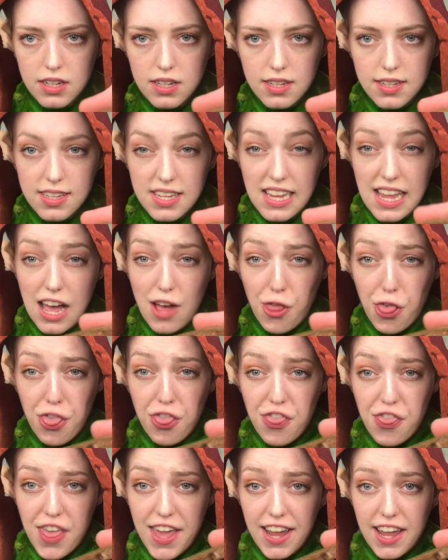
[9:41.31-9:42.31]
See how
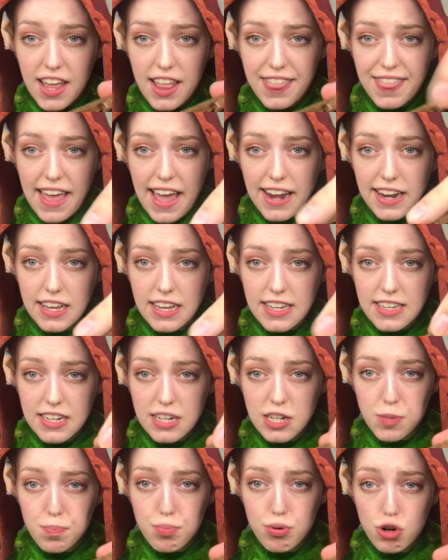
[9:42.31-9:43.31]
thick that is? It
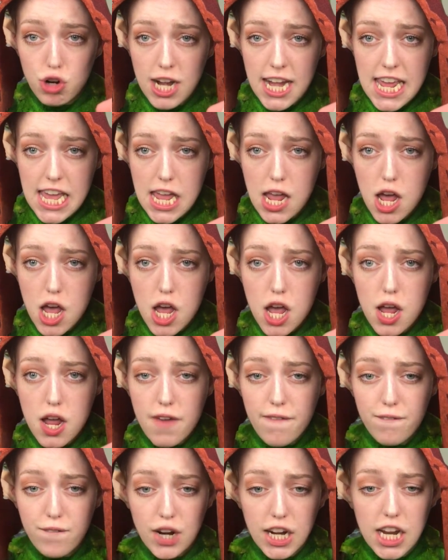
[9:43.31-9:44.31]
is pretty
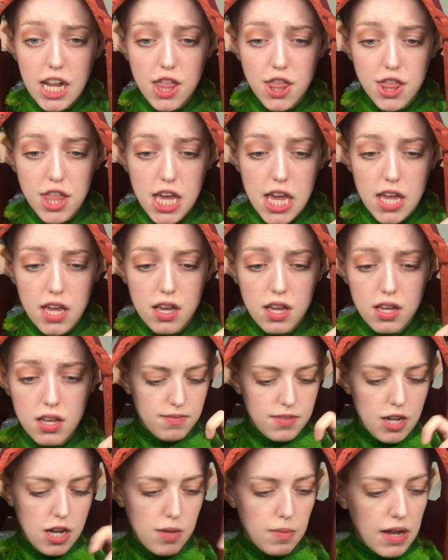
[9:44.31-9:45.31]
freaking thick.
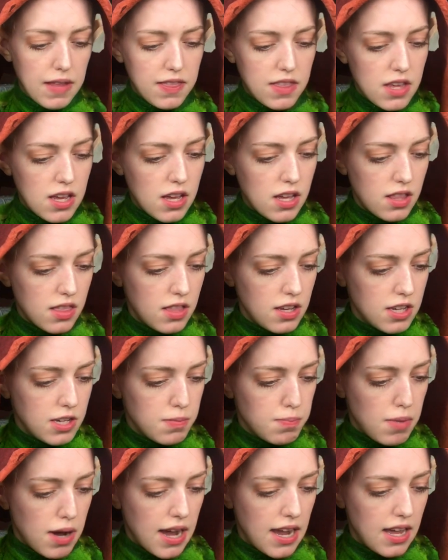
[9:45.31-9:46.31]
I think this
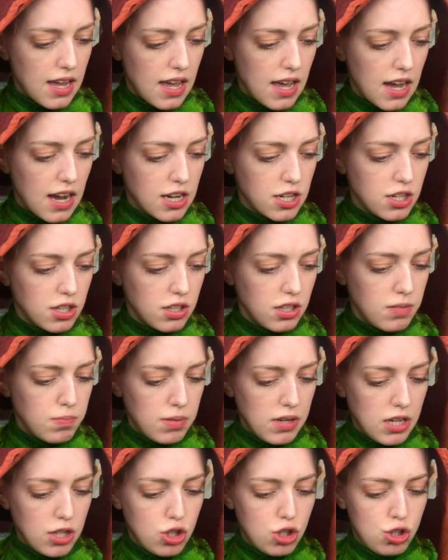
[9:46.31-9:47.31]
might actually
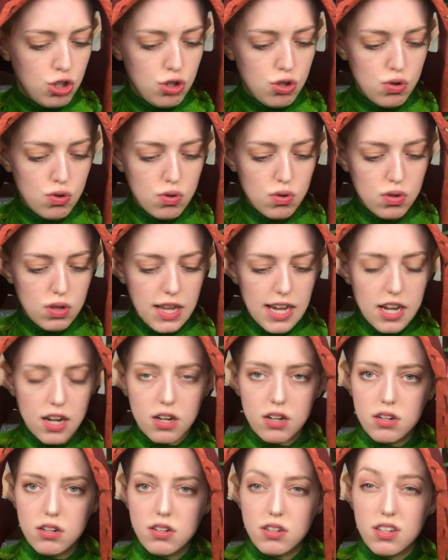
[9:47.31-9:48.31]
be 2
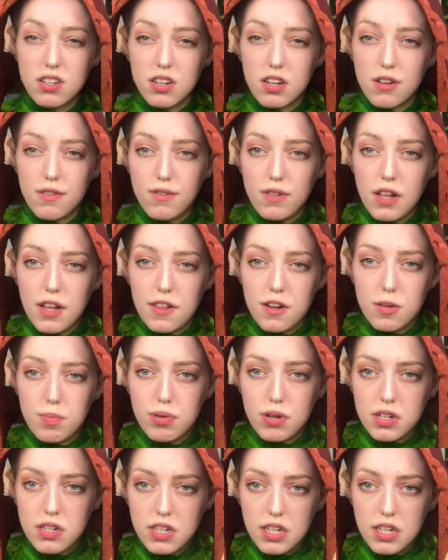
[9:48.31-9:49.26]
layers of leather put